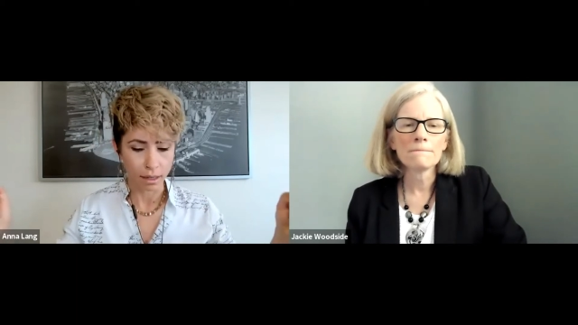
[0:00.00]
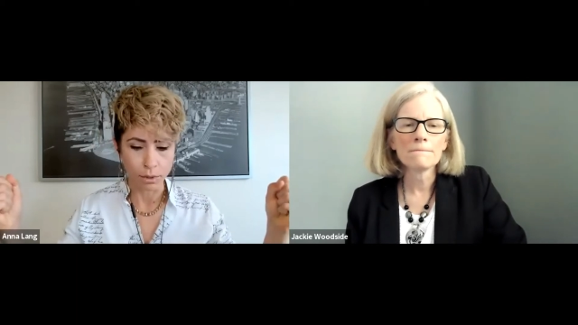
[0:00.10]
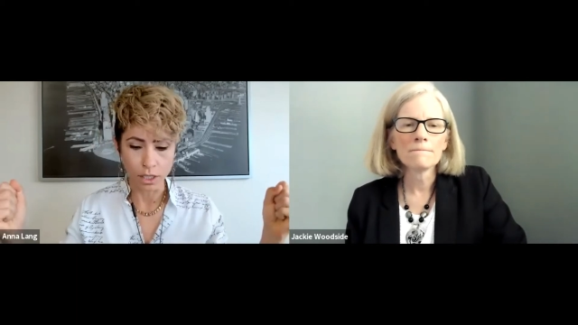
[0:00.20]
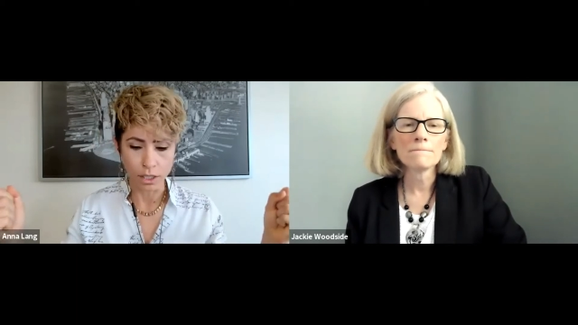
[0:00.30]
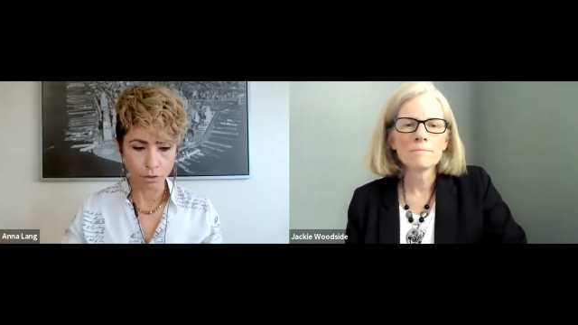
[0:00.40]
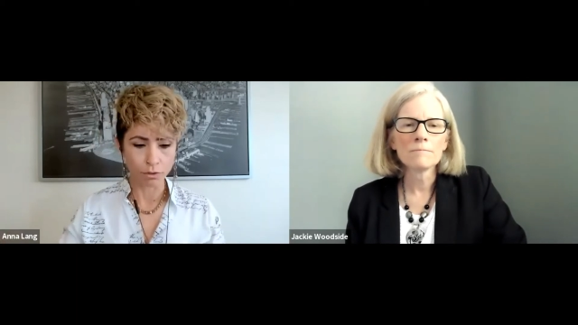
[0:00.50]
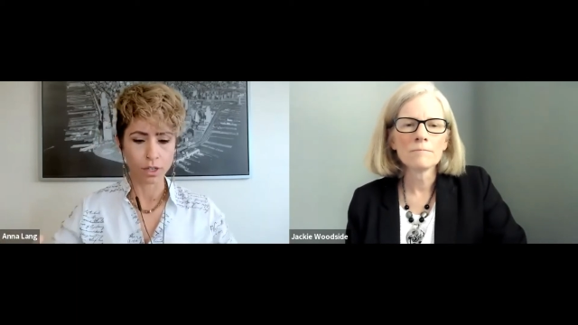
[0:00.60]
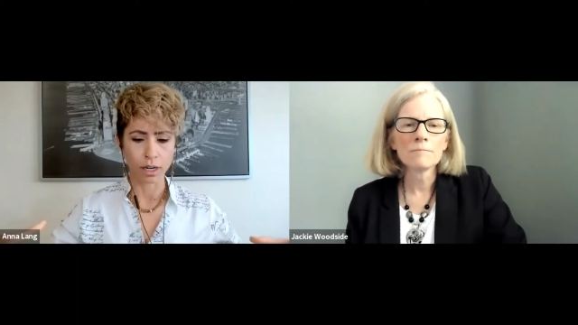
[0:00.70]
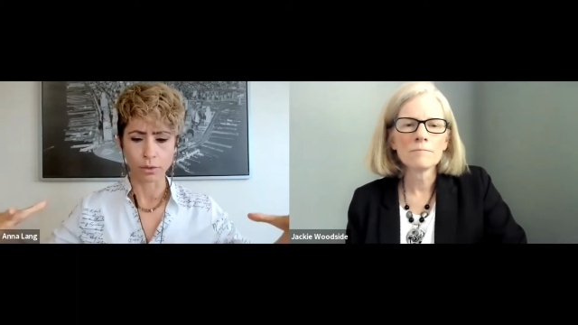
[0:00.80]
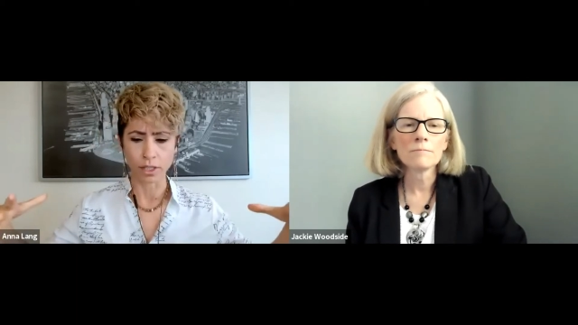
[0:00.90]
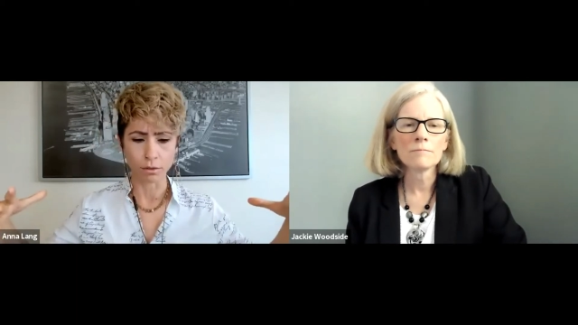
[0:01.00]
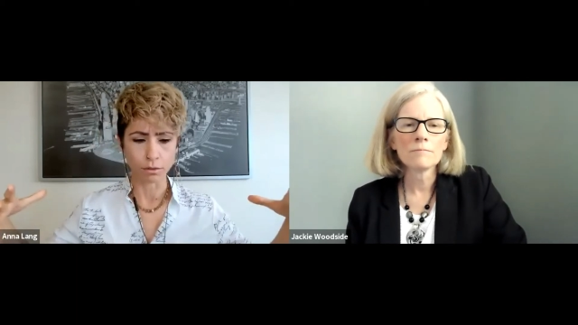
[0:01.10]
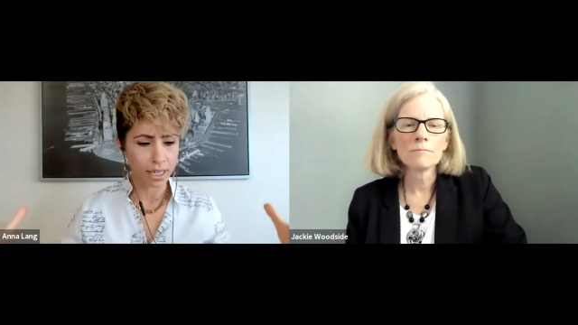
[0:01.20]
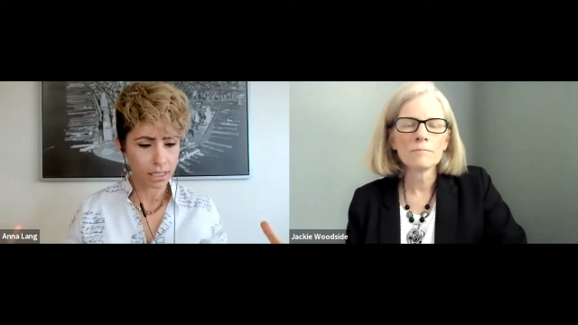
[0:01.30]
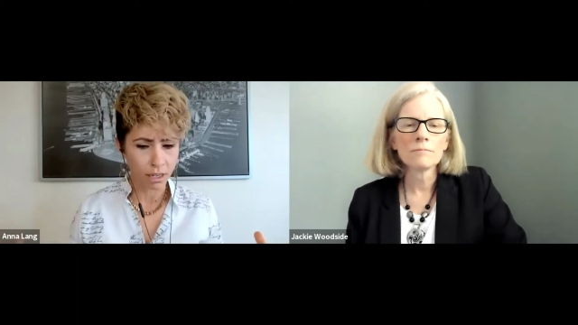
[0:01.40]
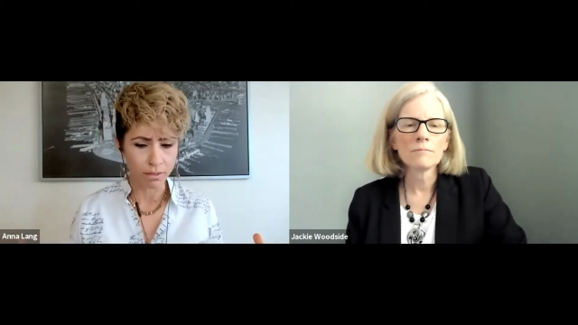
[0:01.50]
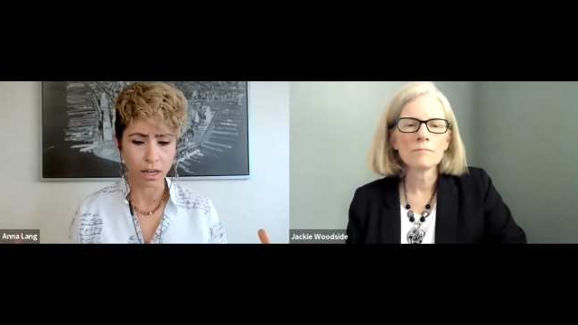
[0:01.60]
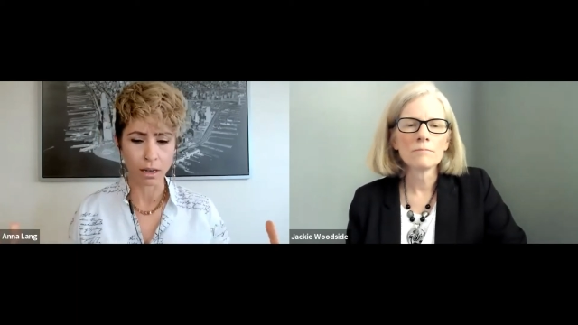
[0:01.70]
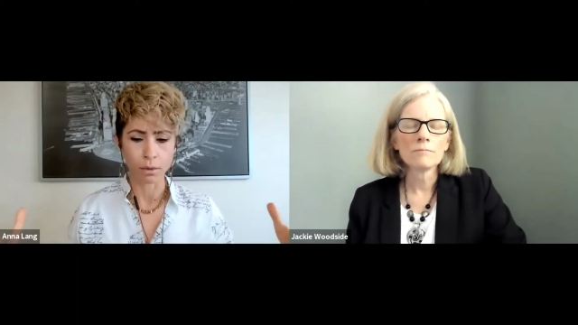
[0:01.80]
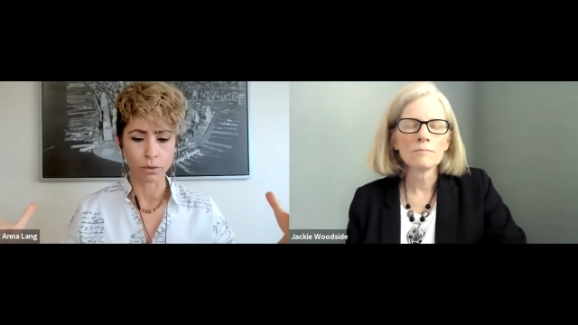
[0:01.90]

Speaker 1: I'm going to go for it. I'm going to raise my vibe.